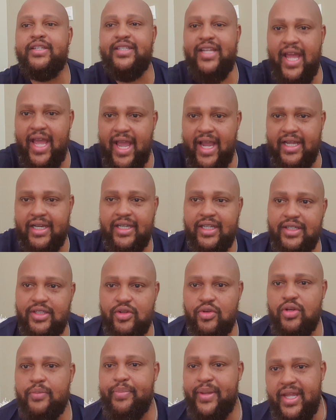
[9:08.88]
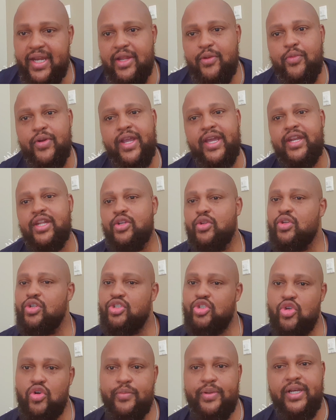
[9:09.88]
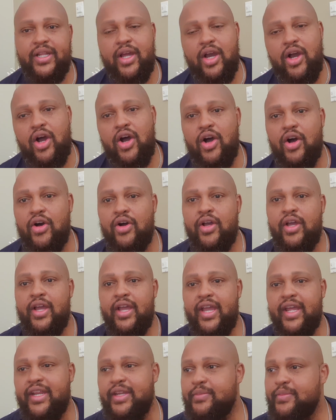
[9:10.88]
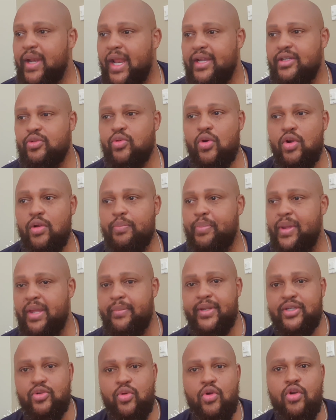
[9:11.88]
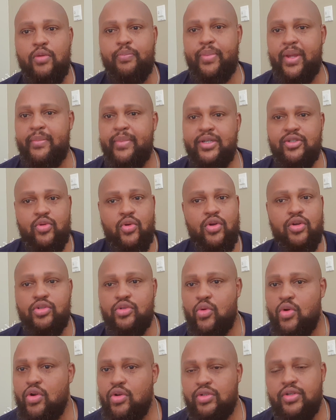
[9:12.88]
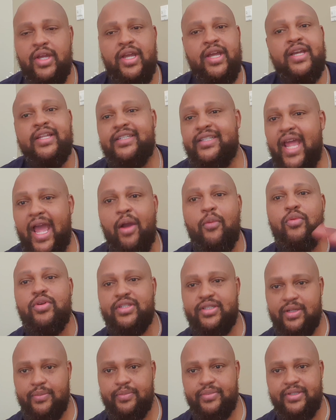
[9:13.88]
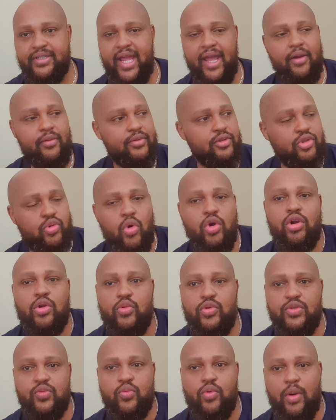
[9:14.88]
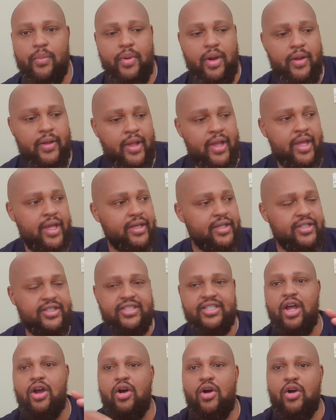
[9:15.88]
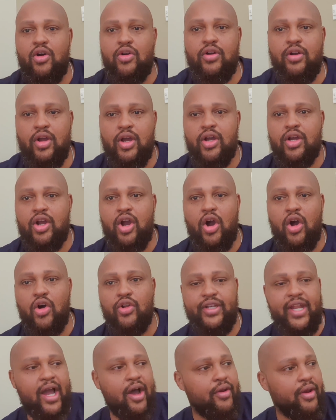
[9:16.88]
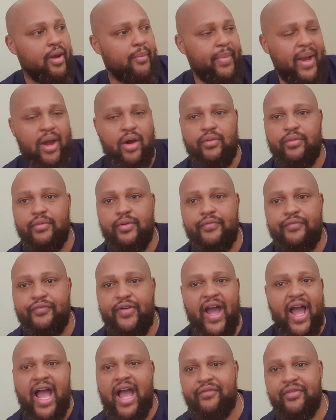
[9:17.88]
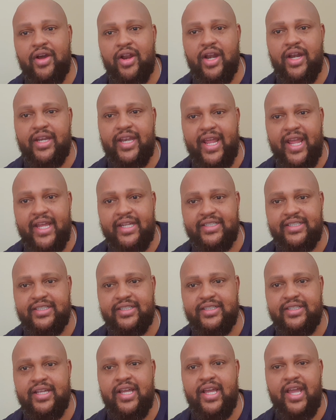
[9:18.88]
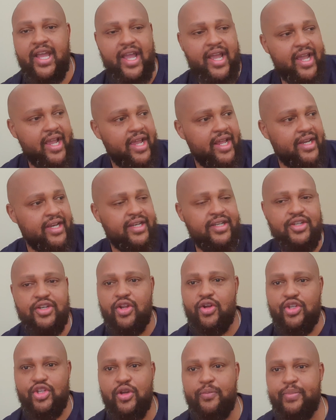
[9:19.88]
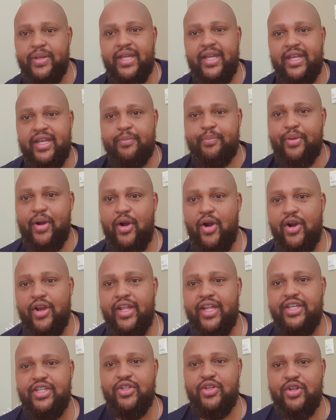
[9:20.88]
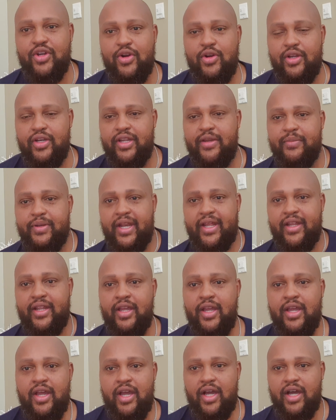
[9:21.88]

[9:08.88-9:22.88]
Exactly. Yeah. Do the beanie weenie, do the Jubilee all. And he'd be like, twerk, baby, twerk, twerk. Twerk was, the song called out about 500 dances. And, you know, you'll be in the party and you'll go, it'd be like,